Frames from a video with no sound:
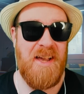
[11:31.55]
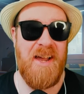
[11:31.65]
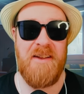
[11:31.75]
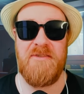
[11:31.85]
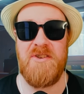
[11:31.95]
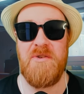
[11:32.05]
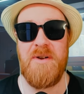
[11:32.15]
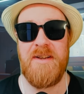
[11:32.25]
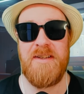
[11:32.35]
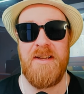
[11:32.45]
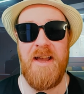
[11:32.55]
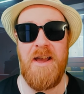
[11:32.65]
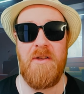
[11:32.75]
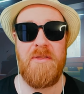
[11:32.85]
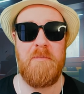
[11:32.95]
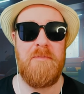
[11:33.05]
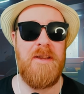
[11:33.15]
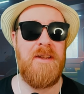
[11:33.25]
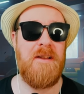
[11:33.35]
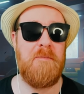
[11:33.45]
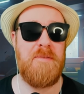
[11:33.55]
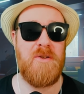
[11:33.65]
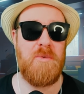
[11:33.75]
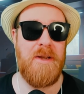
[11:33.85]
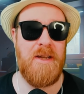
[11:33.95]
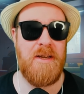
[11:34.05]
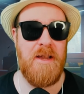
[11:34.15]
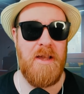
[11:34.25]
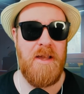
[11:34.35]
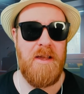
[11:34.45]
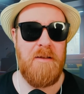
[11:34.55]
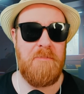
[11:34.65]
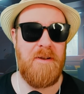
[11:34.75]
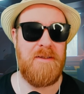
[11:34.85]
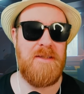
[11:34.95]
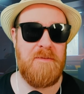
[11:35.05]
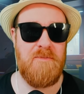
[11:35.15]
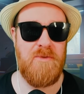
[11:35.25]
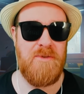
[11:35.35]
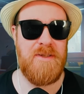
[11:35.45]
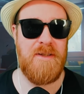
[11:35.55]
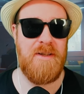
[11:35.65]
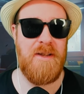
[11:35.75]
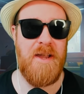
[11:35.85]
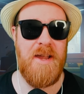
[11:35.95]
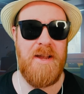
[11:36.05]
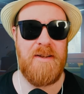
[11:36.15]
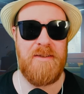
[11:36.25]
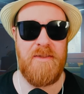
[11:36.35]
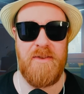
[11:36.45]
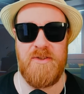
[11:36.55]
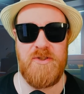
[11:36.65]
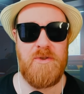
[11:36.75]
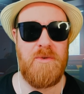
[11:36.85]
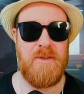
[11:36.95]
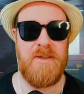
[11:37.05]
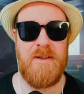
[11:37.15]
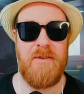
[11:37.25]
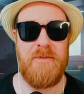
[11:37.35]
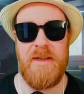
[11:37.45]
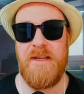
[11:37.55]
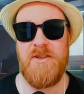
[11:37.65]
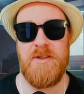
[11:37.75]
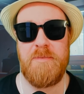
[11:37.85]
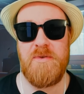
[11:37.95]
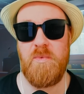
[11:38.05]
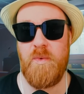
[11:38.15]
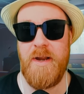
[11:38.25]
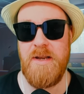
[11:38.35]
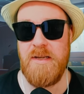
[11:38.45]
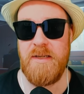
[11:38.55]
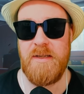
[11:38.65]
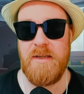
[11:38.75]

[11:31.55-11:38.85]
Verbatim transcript: I have no idea how the meeting between Mansa Musa and the Sultan of Egypt went.